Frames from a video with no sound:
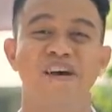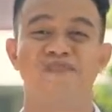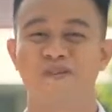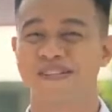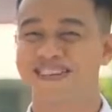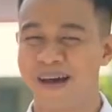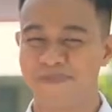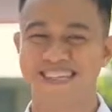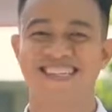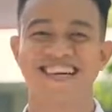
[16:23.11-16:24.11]
from your
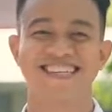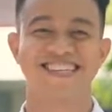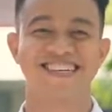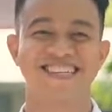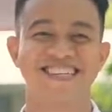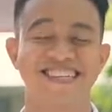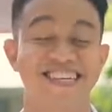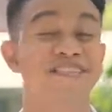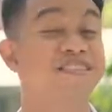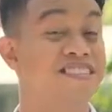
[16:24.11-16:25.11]
topic sentence
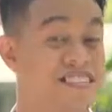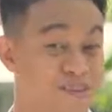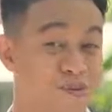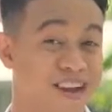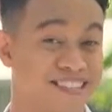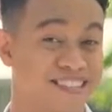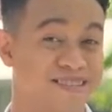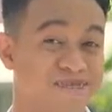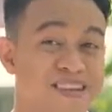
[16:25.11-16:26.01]
in strategic ways